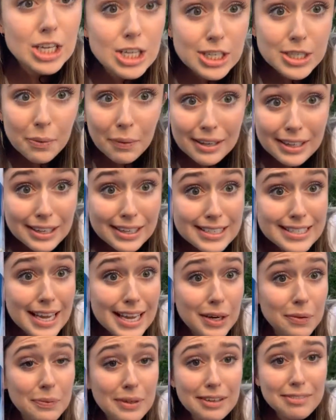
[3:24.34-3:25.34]
So it looks
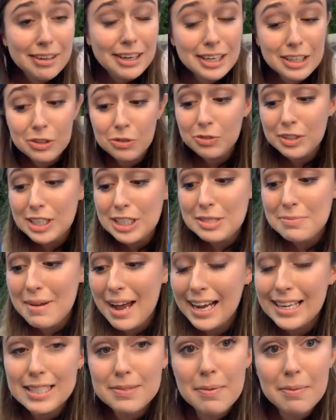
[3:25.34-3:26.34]
like we've uh, reached
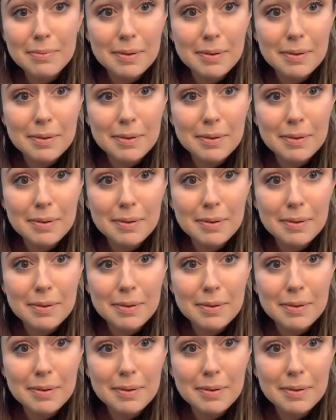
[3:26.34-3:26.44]
maximum